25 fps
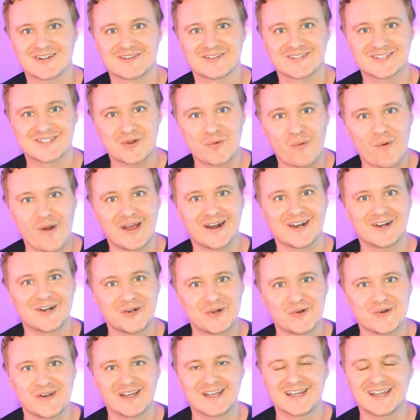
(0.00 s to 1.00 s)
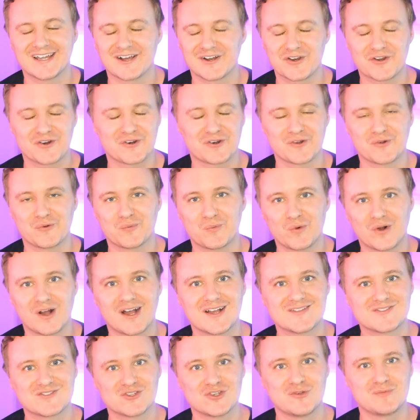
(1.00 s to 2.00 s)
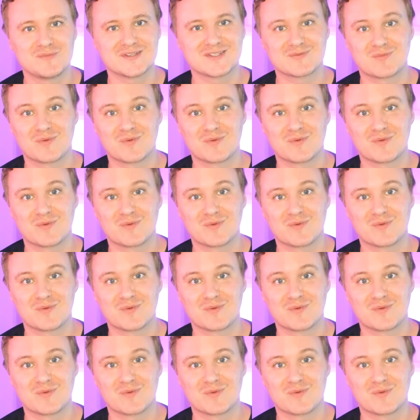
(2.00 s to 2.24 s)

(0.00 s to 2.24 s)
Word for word: It's quite annoying. I don't know why Zoom is